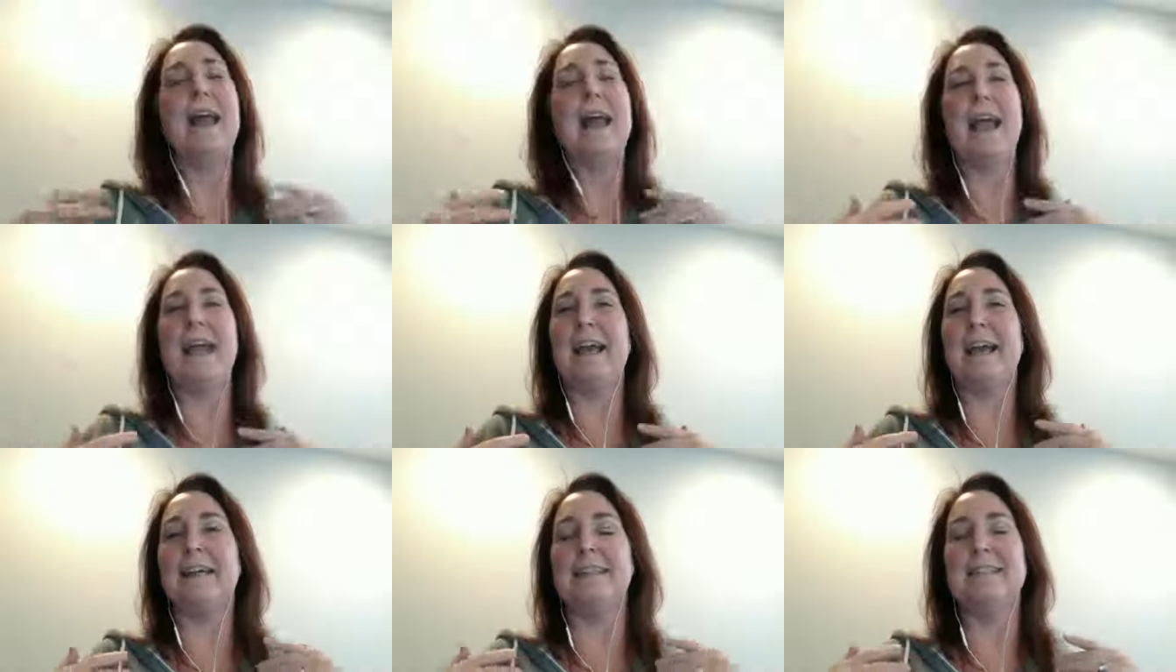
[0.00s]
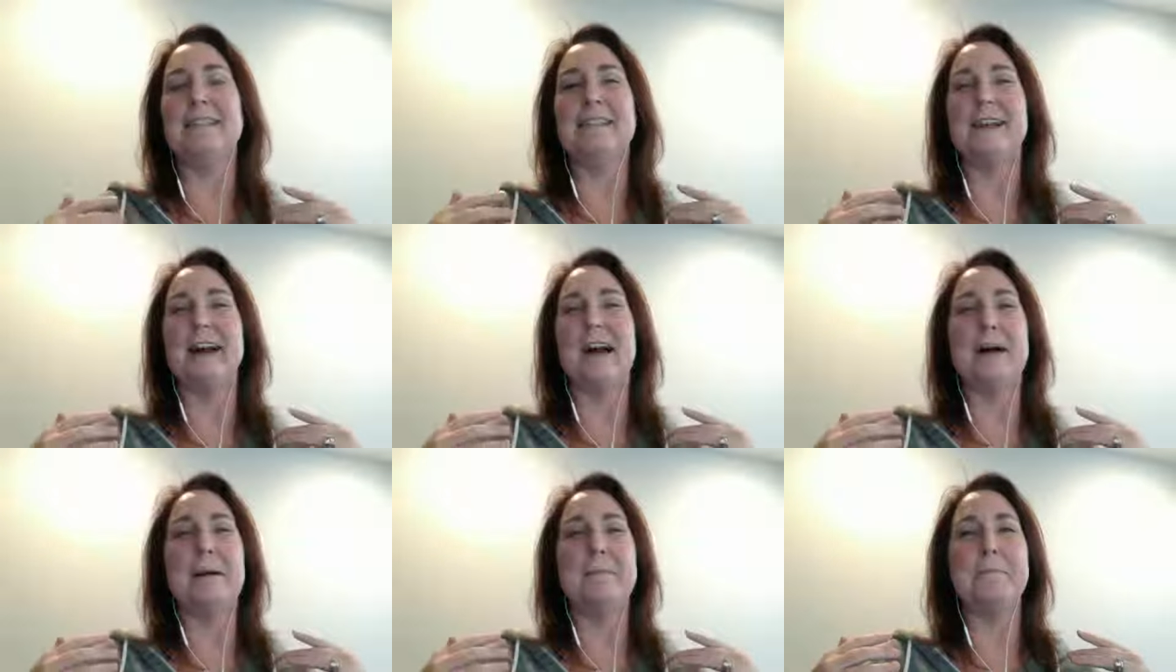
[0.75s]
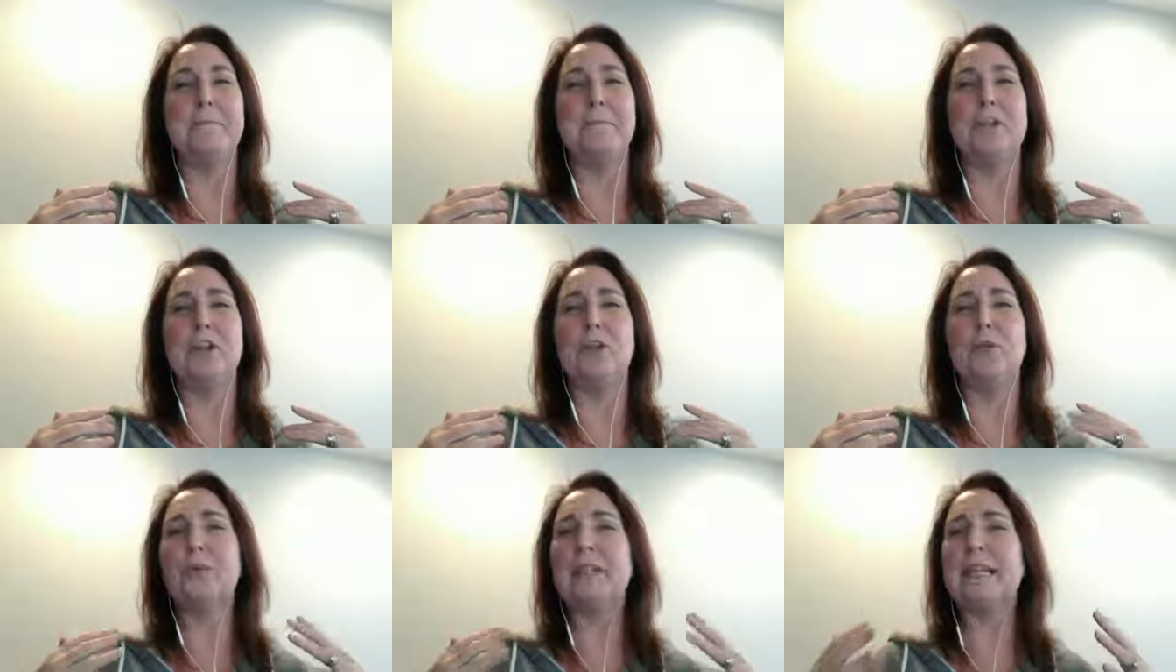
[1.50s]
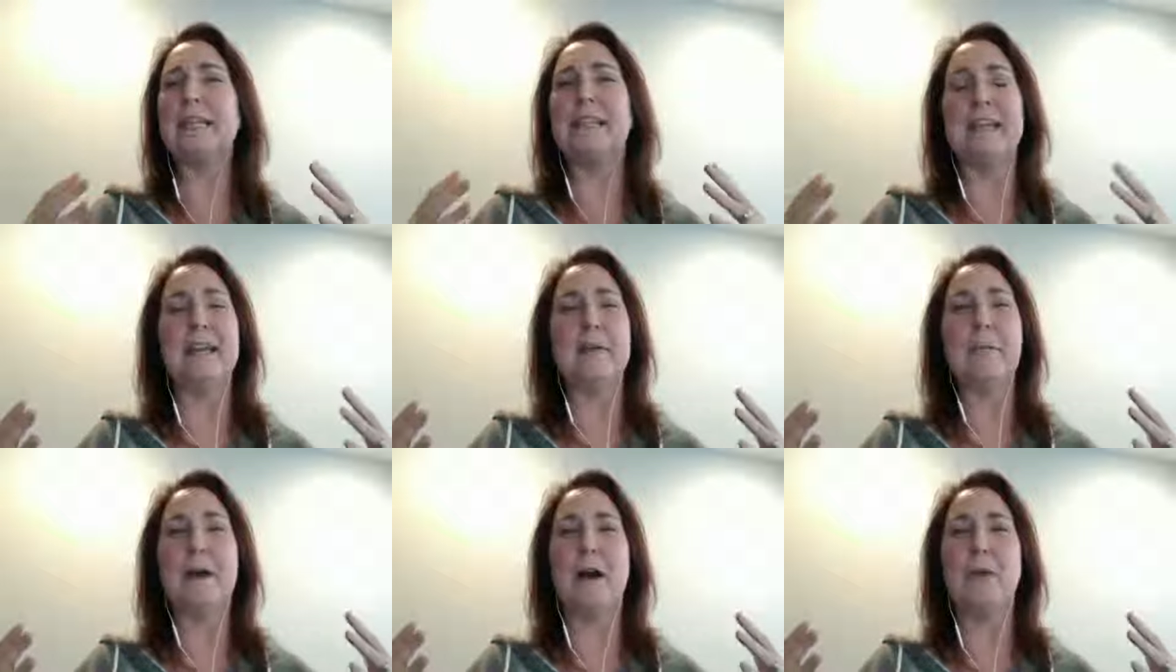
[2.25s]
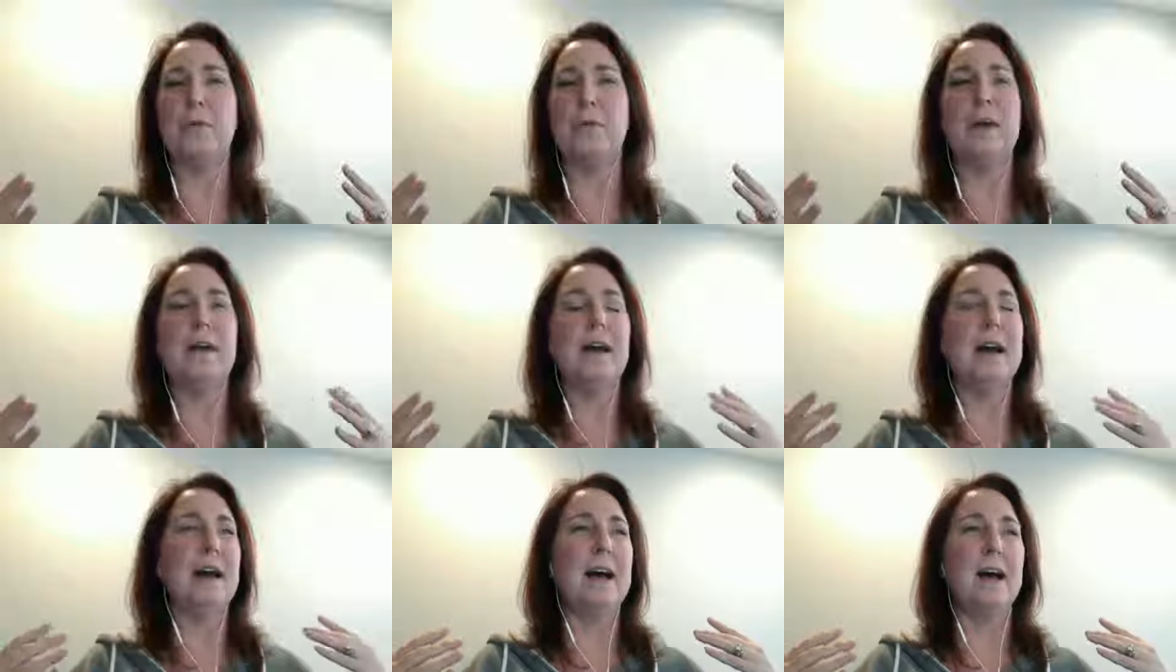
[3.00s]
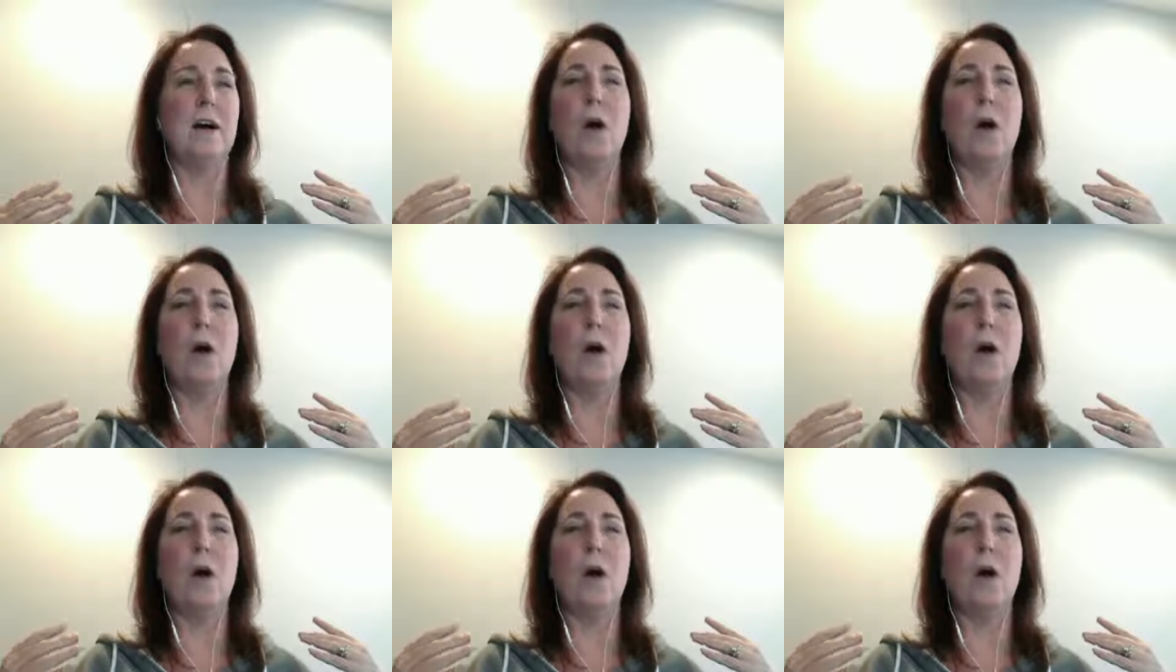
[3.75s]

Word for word: and um, you know really think about uh,